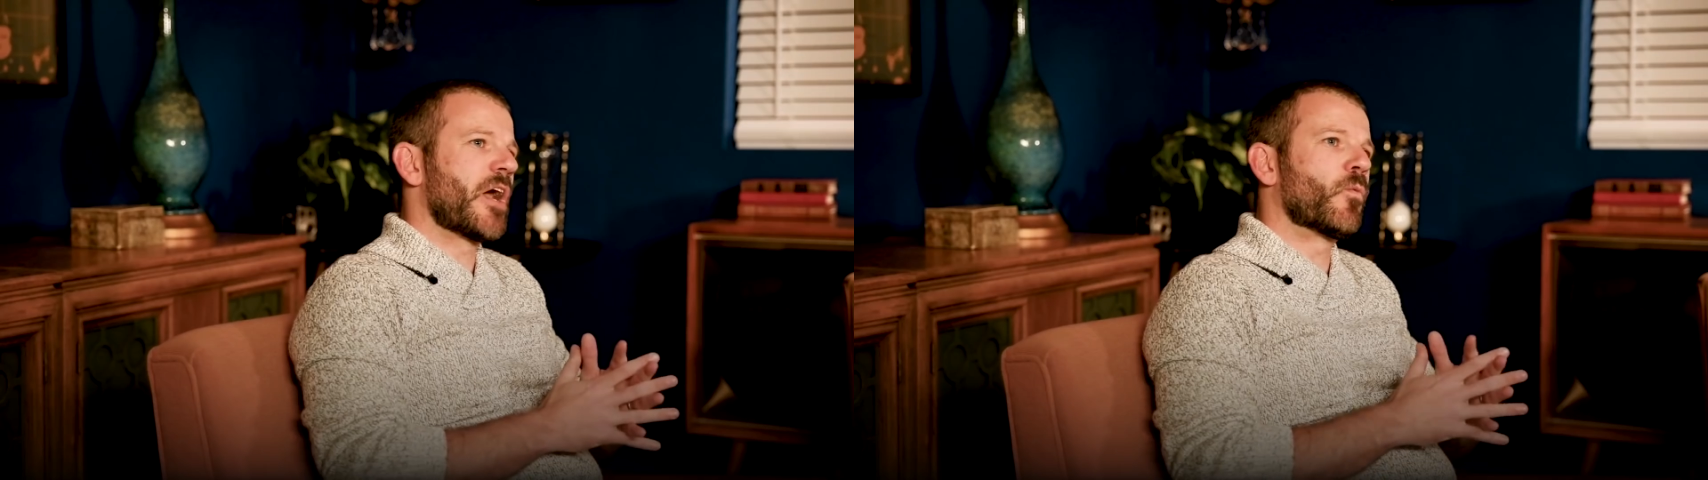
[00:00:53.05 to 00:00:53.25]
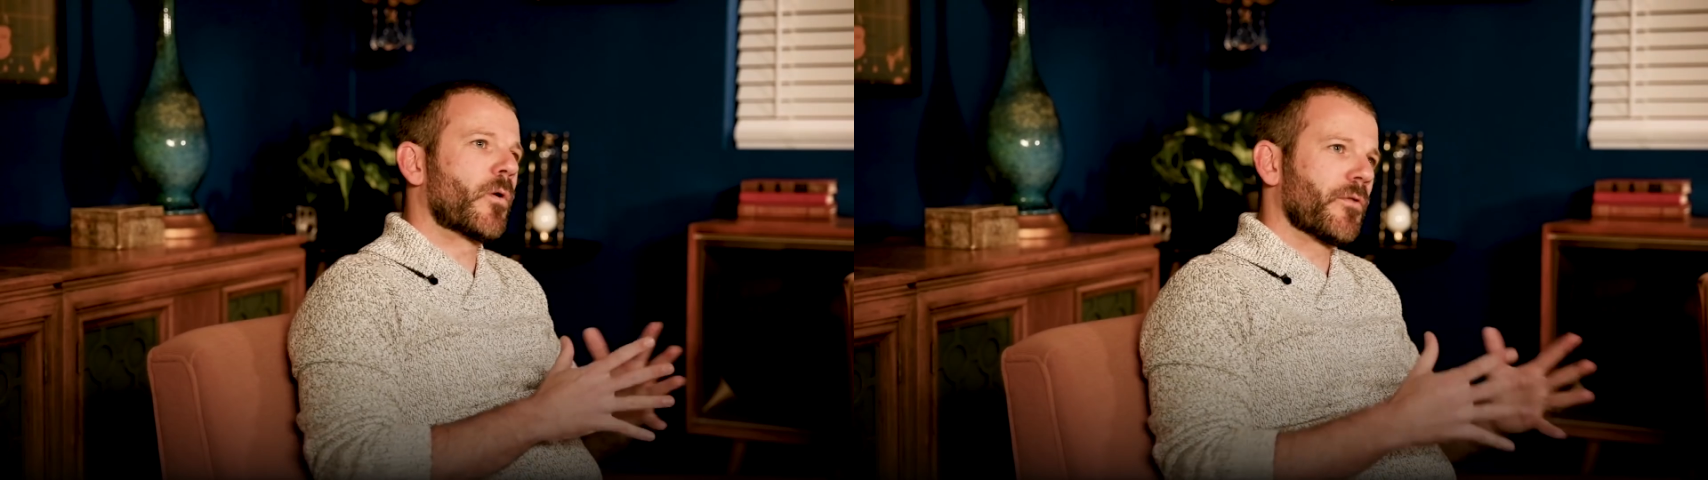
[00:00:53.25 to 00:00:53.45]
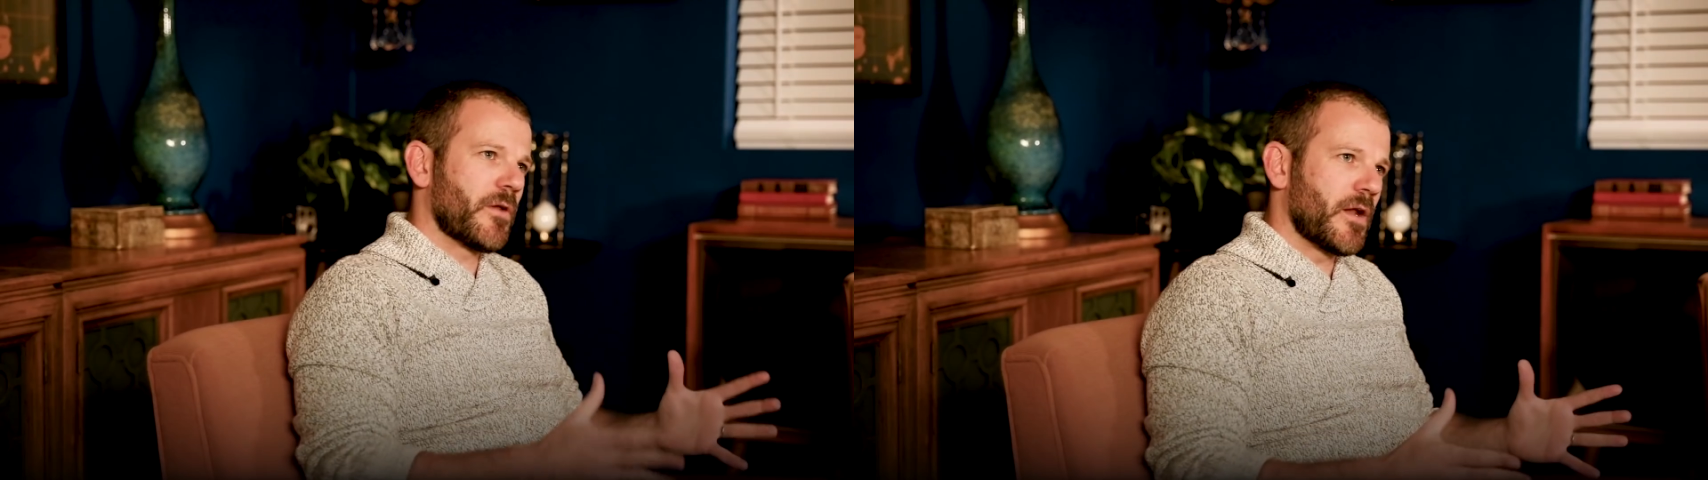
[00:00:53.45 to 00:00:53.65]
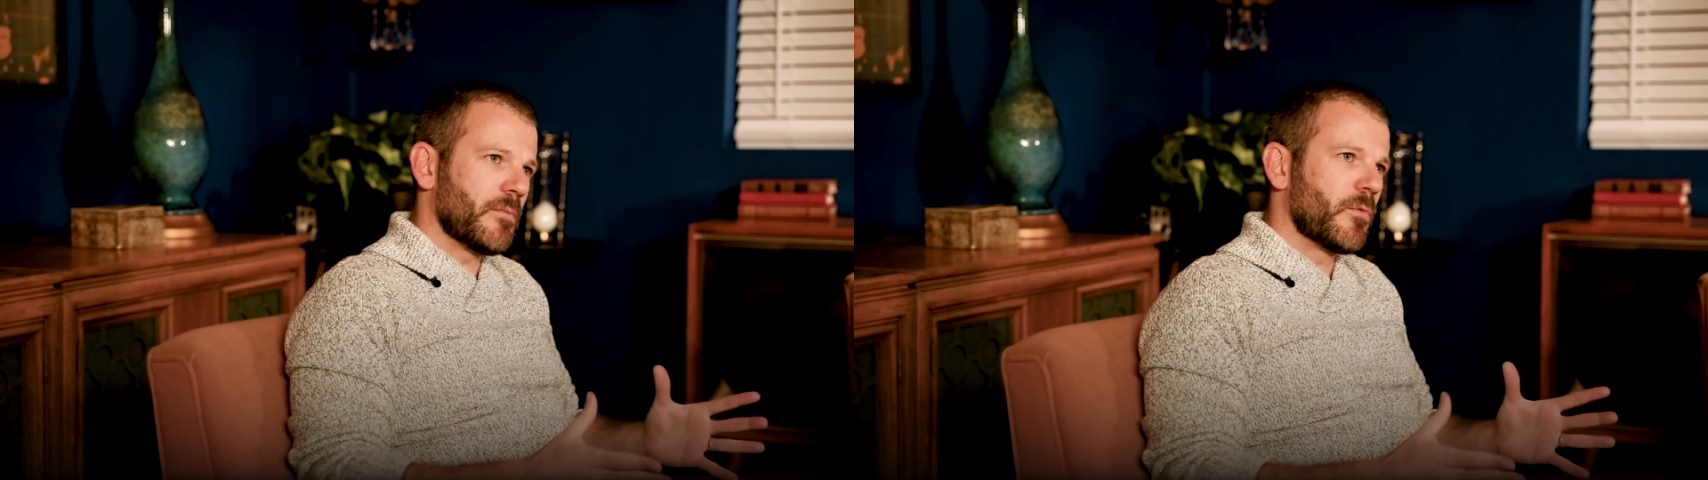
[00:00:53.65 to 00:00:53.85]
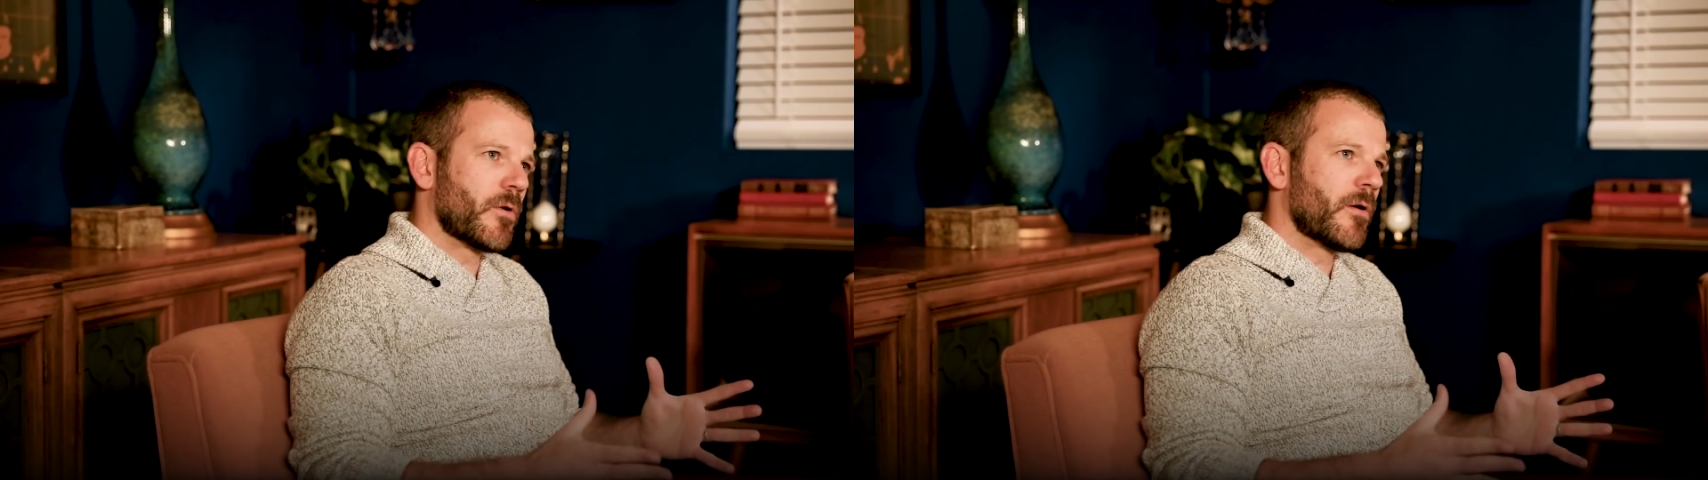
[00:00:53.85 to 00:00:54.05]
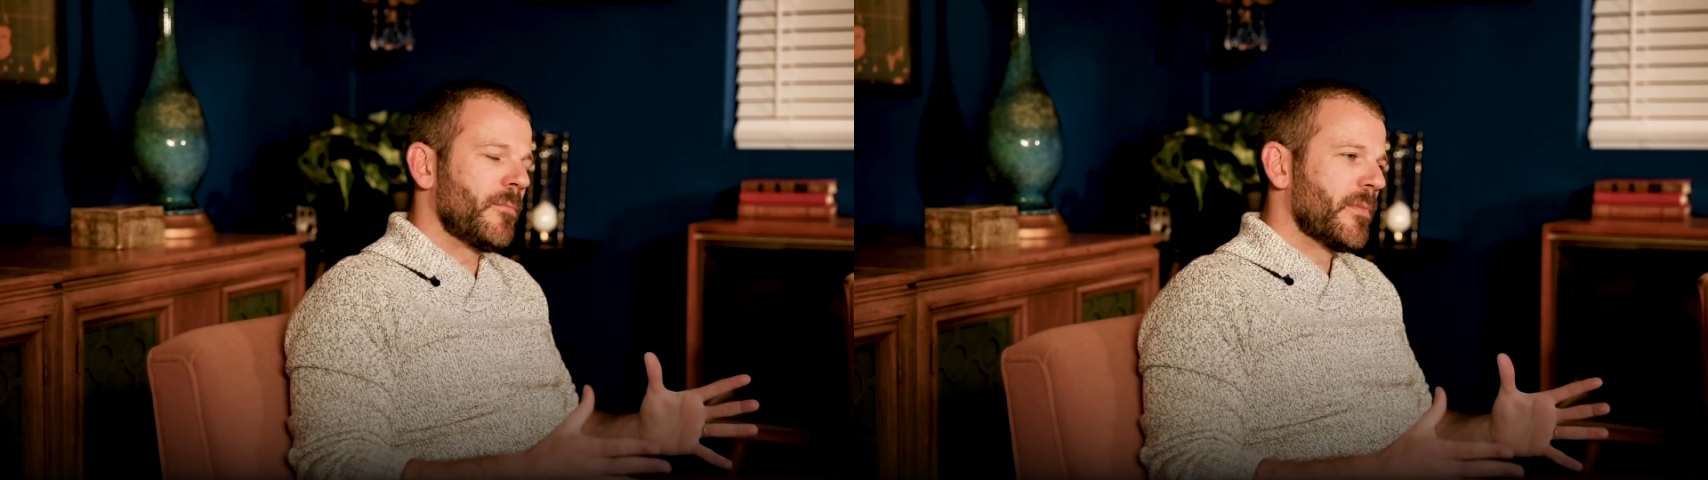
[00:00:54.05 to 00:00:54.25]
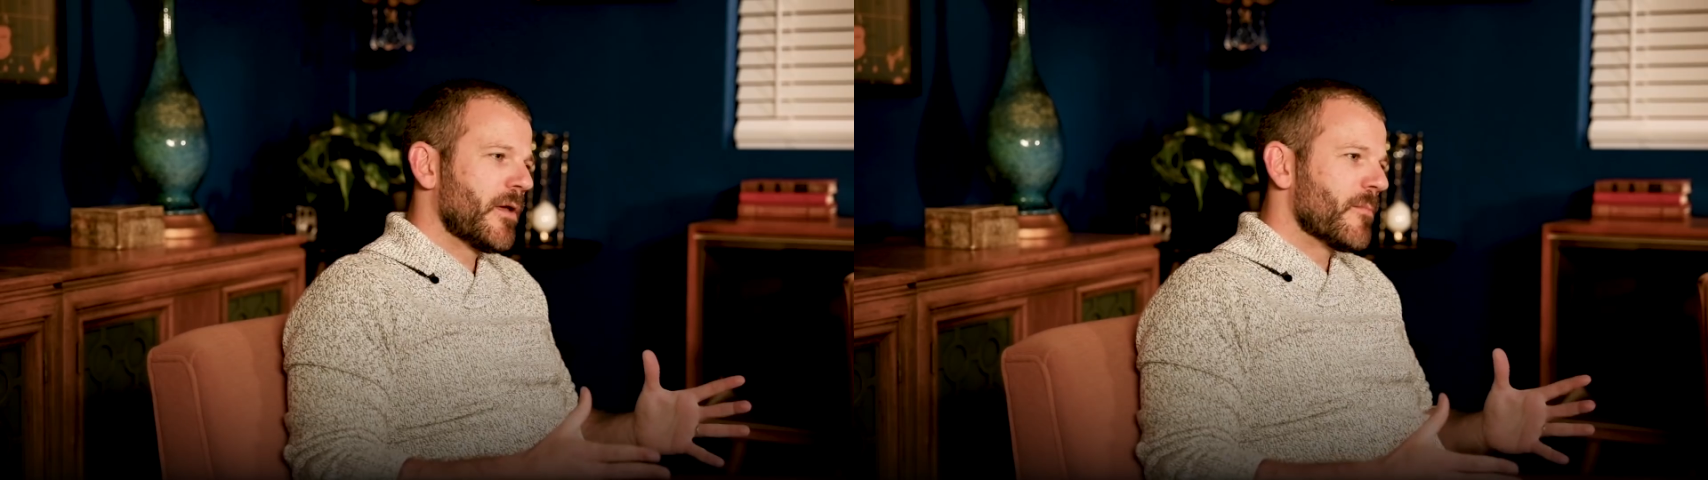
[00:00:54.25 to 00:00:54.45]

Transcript: just not worth it anymore.